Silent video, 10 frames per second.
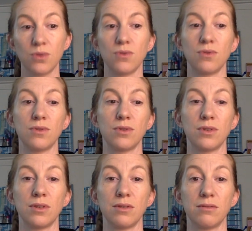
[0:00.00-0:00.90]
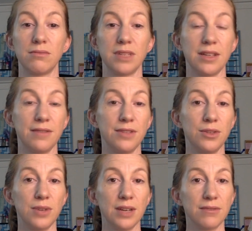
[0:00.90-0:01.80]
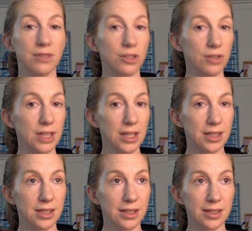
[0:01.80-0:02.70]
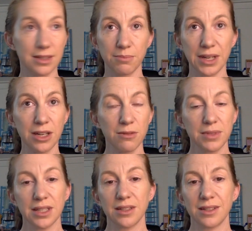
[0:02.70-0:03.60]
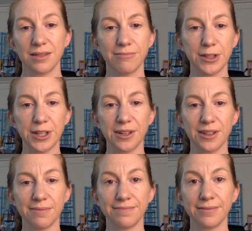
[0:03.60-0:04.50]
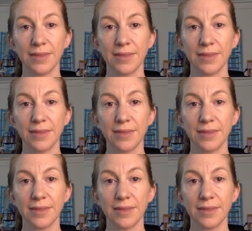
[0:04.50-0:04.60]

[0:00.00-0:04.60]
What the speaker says: or if you have retreat ideas, by all means, share them.